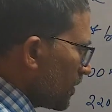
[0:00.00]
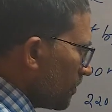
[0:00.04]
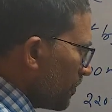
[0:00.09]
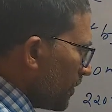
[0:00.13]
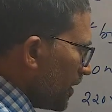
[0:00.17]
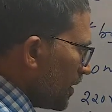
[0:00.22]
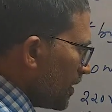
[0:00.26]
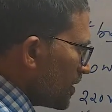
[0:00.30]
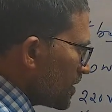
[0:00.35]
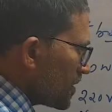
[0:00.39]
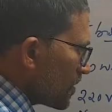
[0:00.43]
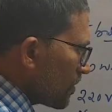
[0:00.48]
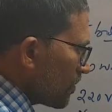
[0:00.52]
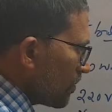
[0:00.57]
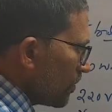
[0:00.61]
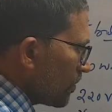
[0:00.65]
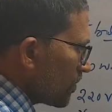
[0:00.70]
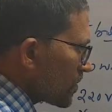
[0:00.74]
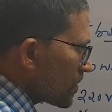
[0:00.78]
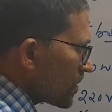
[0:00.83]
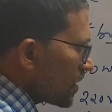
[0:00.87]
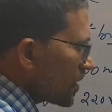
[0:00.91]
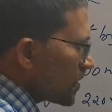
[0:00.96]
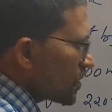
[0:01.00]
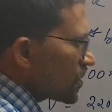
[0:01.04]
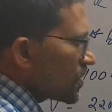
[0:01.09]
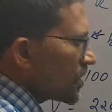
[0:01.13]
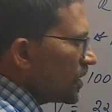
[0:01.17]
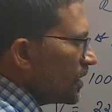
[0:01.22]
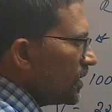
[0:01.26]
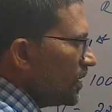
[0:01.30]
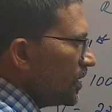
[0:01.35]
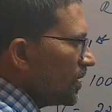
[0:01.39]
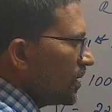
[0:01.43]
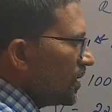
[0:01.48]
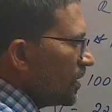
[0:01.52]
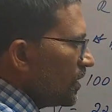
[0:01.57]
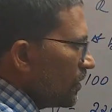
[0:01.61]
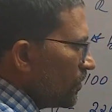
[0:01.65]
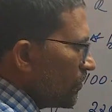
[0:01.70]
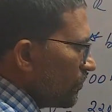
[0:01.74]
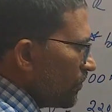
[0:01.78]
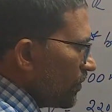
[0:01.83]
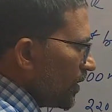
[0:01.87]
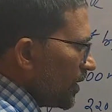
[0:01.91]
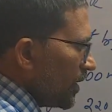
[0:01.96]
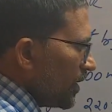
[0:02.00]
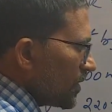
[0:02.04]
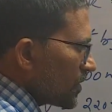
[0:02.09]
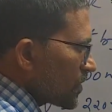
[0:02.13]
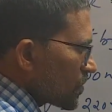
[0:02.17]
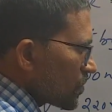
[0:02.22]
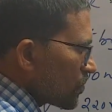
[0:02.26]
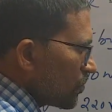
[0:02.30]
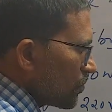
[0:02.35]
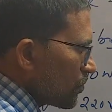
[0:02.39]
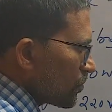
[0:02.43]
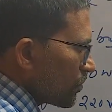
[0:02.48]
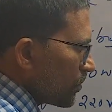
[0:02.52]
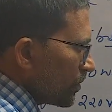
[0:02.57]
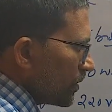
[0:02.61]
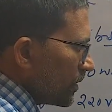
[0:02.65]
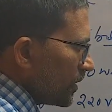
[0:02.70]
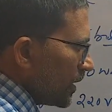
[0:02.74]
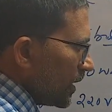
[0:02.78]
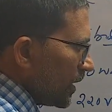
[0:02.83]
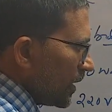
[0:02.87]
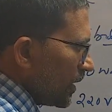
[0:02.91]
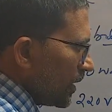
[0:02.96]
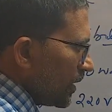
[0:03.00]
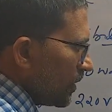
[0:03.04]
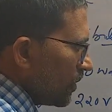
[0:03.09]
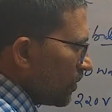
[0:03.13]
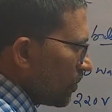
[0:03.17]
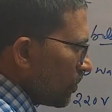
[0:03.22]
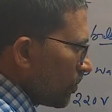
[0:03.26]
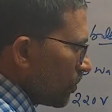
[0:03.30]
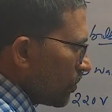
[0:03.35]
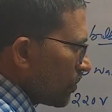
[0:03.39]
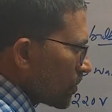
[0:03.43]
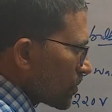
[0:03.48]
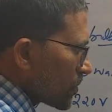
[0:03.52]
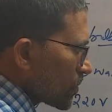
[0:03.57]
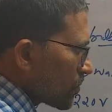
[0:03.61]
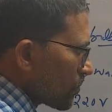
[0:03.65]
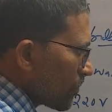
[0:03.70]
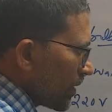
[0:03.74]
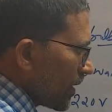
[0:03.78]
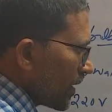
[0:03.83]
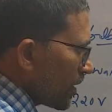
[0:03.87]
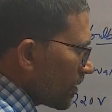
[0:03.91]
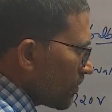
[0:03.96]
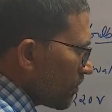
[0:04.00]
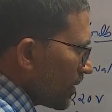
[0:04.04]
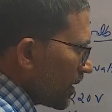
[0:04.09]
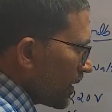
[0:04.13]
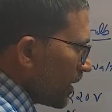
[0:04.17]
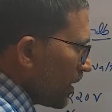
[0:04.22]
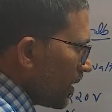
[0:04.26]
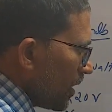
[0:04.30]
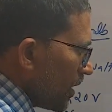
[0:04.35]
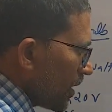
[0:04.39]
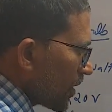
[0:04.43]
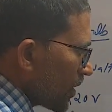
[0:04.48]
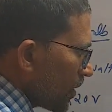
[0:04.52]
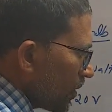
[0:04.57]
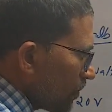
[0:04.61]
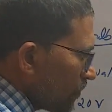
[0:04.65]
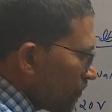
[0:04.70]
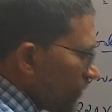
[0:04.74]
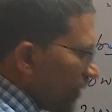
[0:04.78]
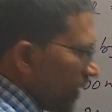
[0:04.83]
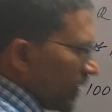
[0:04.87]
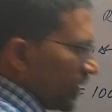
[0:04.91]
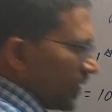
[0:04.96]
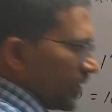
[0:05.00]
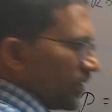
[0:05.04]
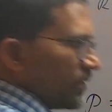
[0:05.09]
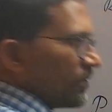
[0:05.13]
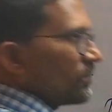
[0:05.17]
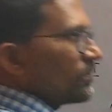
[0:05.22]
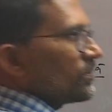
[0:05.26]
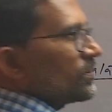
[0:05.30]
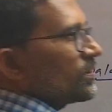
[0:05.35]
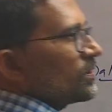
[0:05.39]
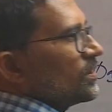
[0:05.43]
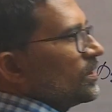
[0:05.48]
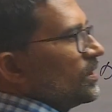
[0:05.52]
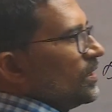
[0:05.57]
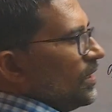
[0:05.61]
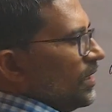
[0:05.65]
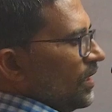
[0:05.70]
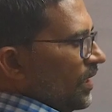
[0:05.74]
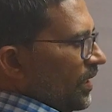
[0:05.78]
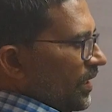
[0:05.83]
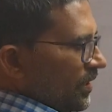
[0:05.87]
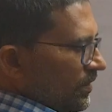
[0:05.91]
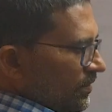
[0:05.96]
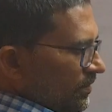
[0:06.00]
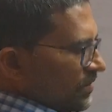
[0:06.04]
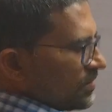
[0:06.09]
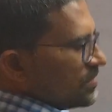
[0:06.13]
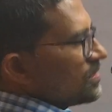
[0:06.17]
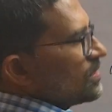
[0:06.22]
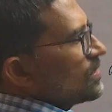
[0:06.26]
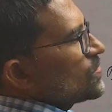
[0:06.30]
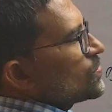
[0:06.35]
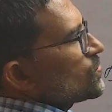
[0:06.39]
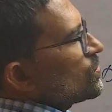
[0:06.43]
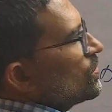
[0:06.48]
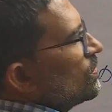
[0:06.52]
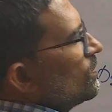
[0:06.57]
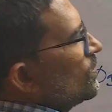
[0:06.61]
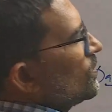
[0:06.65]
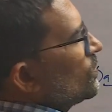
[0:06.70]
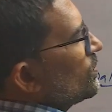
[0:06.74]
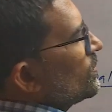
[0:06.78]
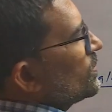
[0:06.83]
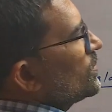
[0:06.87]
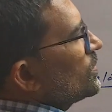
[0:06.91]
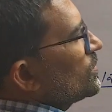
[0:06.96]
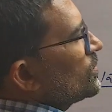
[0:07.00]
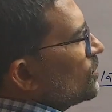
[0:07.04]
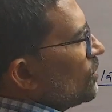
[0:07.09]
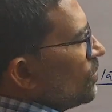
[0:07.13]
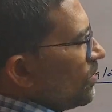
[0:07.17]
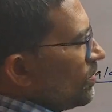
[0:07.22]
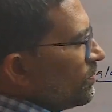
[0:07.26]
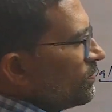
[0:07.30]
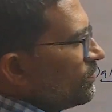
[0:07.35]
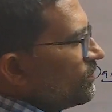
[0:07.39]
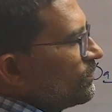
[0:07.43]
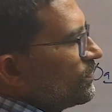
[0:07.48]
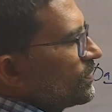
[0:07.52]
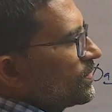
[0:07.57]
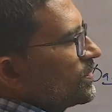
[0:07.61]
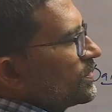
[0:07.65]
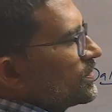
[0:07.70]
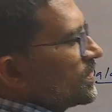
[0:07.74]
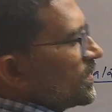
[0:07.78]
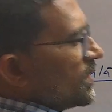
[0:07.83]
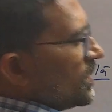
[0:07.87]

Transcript: that P is equal to 60, V is 220 whole square by R you have to find out. And this also I will do at the top for the